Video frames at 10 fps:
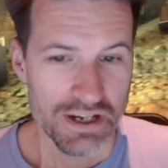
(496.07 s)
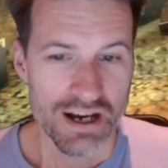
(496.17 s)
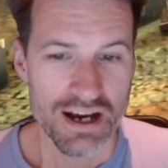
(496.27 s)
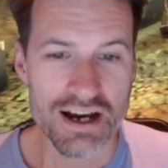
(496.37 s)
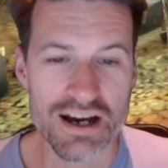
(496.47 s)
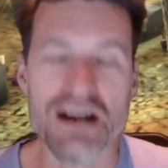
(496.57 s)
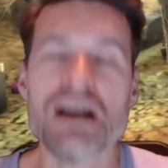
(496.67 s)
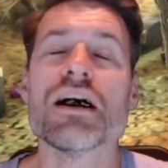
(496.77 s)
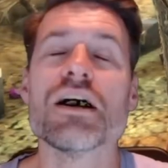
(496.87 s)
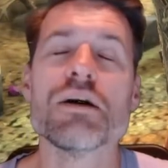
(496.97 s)
Ah,
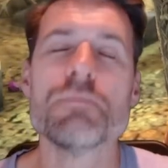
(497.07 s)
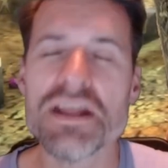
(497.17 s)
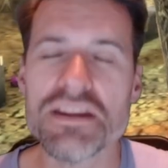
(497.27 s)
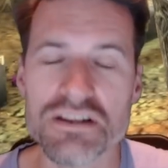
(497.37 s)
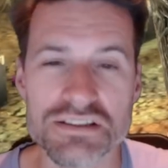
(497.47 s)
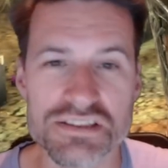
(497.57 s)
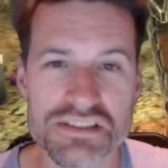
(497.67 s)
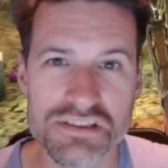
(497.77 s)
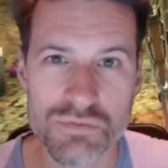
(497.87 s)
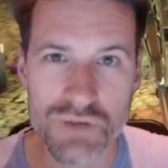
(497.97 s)
beat the
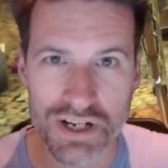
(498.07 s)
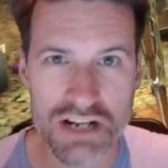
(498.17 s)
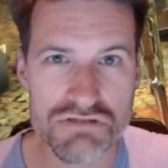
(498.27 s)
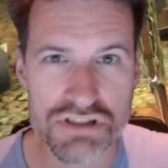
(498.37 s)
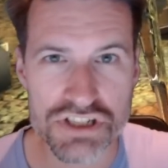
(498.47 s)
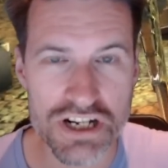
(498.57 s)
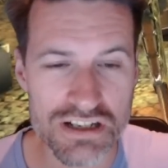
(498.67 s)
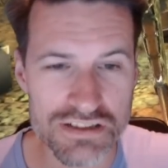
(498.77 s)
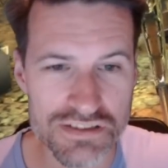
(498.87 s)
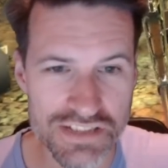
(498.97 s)
odds. 100
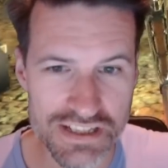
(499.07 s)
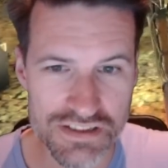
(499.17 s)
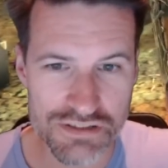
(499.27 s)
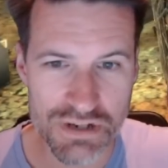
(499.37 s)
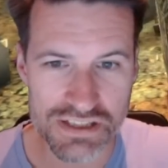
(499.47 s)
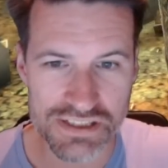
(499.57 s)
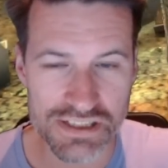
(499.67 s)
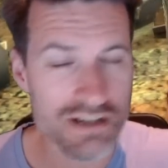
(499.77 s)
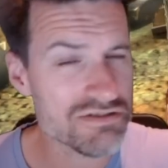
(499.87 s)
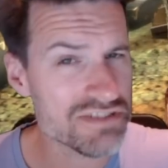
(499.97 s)
shards into Mercy,
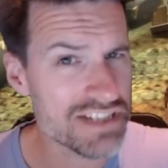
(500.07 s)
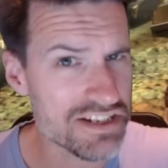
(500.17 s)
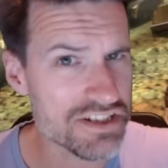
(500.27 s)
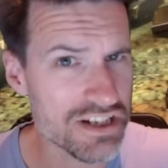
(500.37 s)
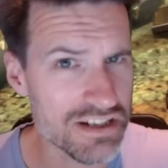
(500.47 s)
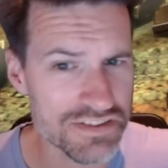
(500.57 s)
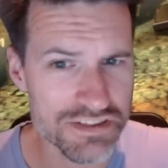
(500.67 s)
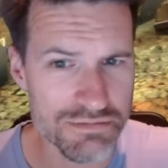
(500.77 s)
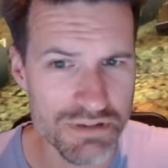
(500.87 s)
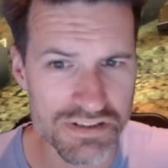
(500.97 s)
110 shards
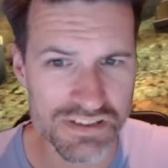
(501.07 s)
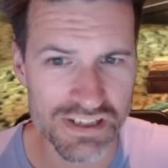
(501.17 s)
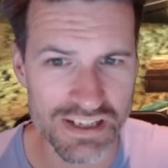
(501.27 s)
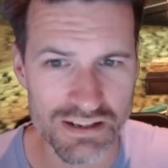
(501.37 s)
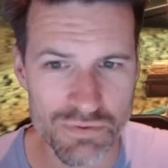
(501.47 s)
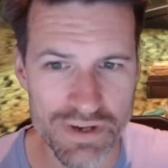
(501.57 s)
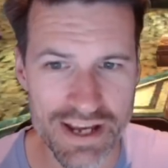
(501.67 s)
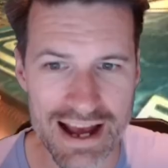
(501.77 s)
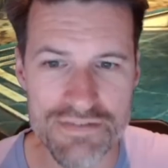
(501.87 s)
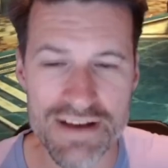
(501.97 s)
into Mercy. We
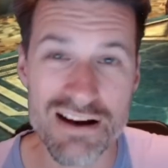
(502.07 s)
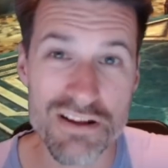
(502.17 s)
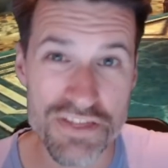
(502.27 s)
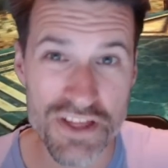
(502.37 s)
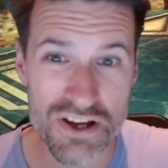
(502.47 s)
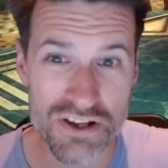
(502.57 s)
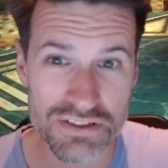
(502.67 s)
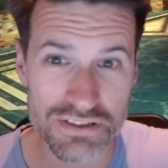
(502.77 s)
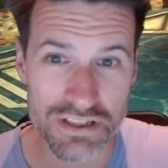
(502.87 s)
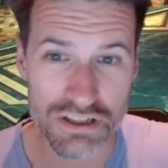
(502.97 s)
have our third
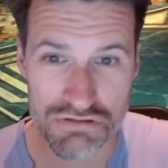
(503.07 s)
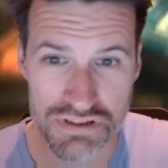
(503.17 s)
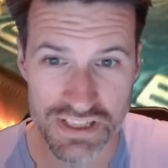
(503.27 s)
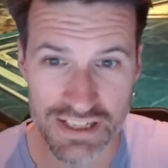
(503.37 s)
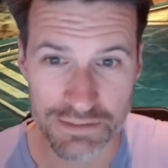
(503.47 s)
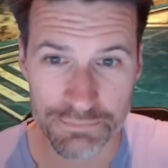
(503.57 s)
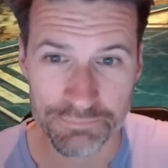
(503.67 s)
Acrizia.